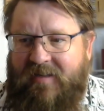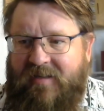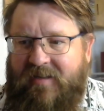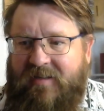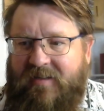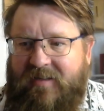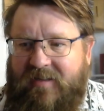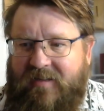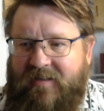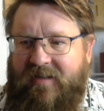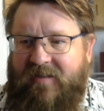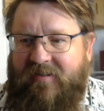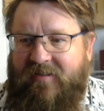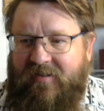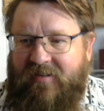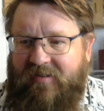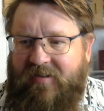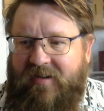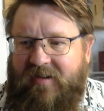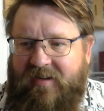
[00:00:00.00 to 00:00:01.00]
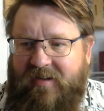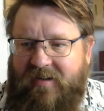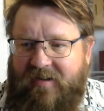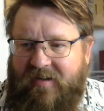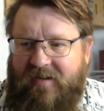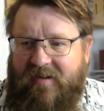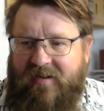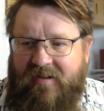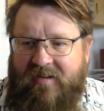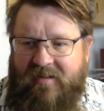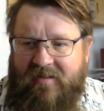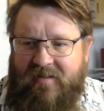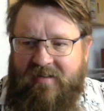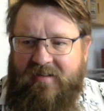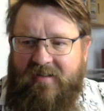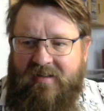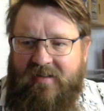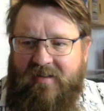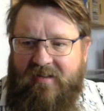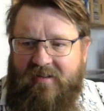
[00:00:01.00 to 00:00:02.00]
Danitza's here.
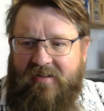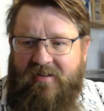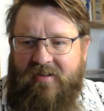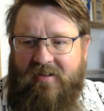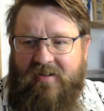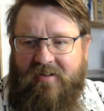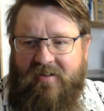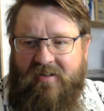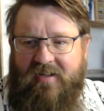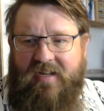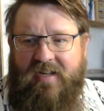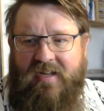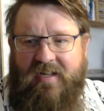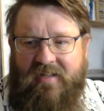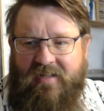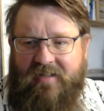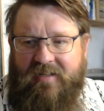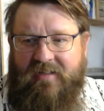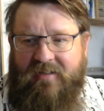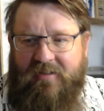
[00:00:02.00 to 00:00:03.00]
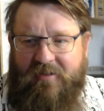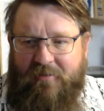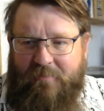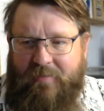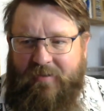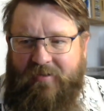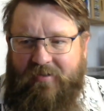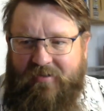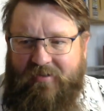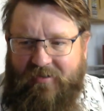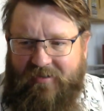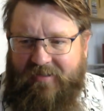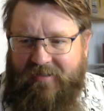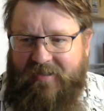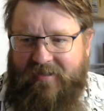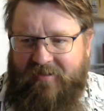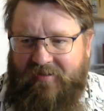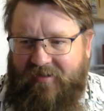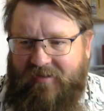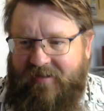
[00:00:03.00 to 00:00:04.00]
Oh yeah, little pistol. It
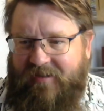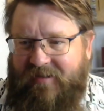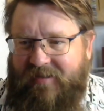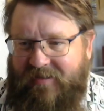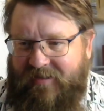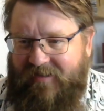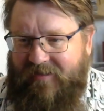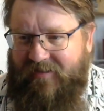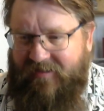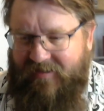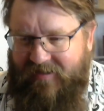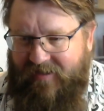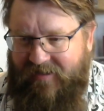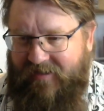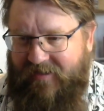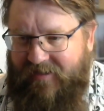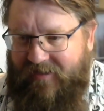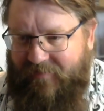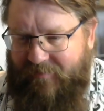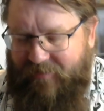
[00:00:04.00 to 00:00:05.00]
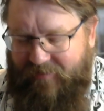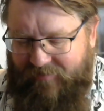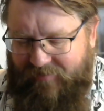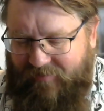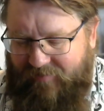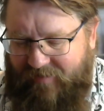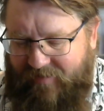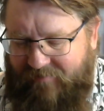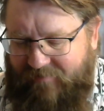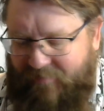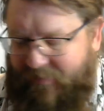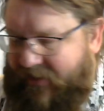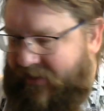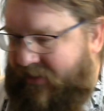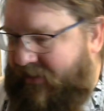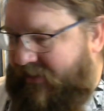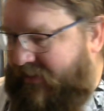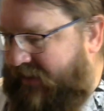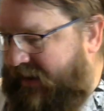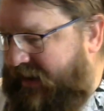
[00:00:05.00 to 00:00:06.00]
is. That's right. Demo. What's wrong? But
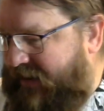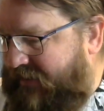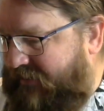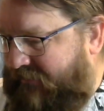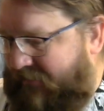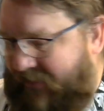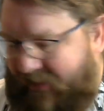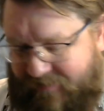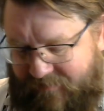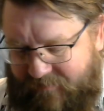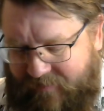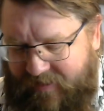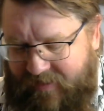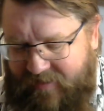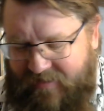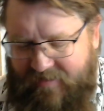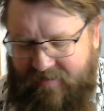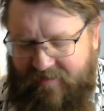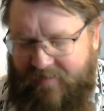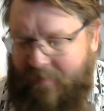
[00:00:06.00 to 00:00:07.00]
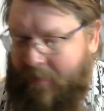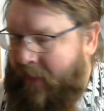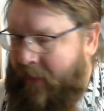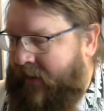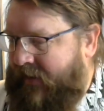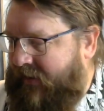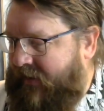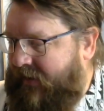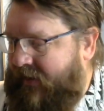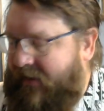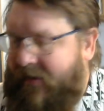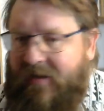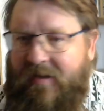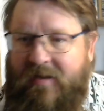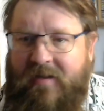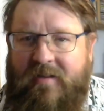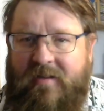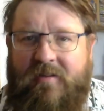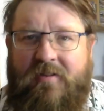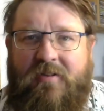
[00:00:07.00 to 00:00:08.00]
you're all right. You're welcome here.
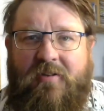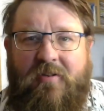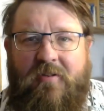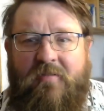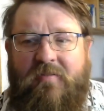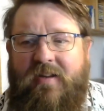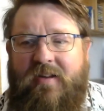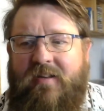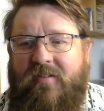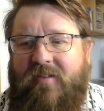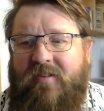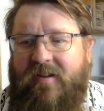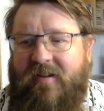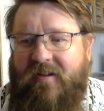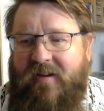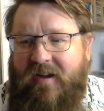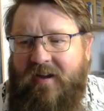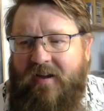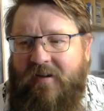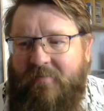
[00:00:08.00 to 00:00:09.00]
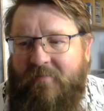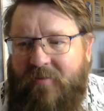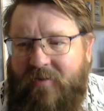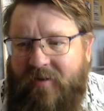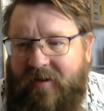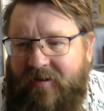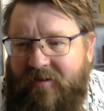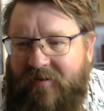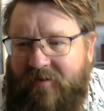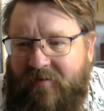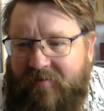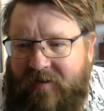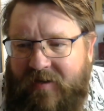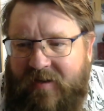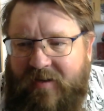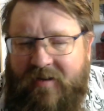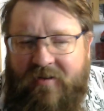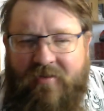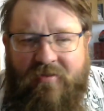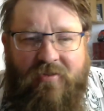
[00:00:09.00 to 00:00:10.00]
Yuvia's here. Hey, good morning,
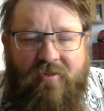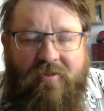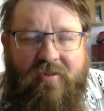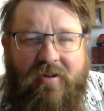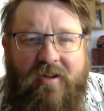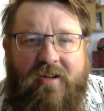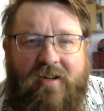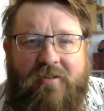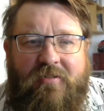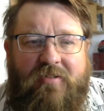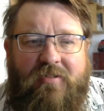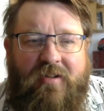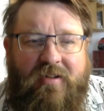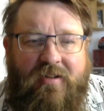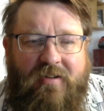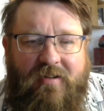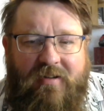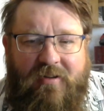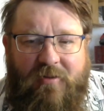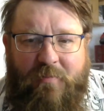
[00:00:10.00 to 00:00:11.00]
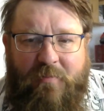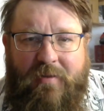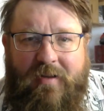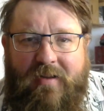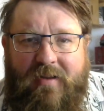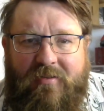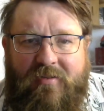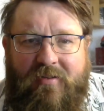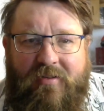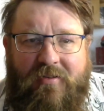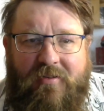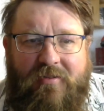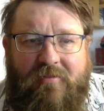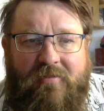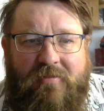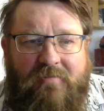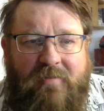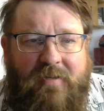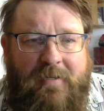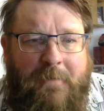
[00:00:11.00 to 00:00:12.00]
Yuvia, and Oreo's here. Hope you guys are all
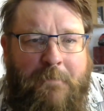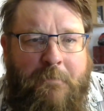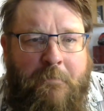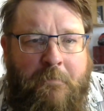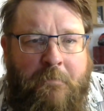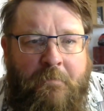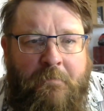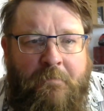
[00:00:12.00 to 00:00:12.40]
doing well.